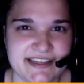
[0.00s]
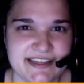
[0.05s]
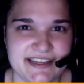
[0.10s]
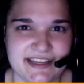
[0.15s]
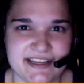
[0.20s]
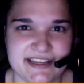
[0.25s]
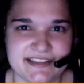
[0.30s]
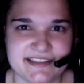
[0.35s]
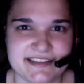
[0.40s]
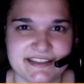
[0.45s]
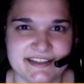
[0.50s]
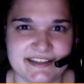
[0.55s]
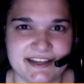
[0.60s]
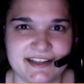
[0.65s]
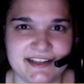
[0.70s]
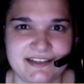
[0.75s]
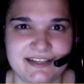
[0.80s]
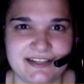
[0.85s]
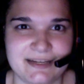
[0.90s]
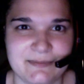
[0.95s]
get the
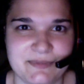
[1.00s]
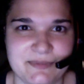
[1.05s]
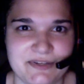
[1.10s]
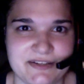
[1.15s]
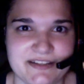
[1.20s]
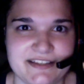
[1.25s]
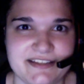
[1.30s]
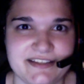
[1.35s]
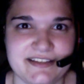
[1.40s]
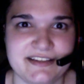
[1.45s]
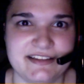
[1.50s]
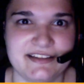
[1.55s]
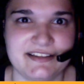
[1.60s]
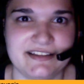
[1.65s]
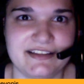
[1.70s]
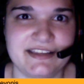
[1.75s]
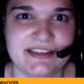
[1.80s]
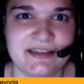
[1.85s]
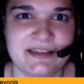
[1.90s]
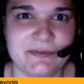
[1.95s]
coloring book.
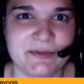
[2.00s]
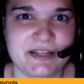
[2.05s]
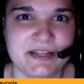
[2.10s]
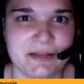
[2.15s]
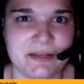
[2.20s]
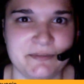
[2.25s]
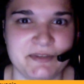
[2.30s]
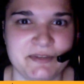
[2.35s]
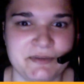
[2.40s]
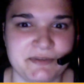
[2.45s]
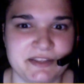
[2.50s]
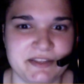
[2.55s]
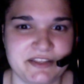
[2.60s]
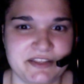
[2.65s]
It will help you with your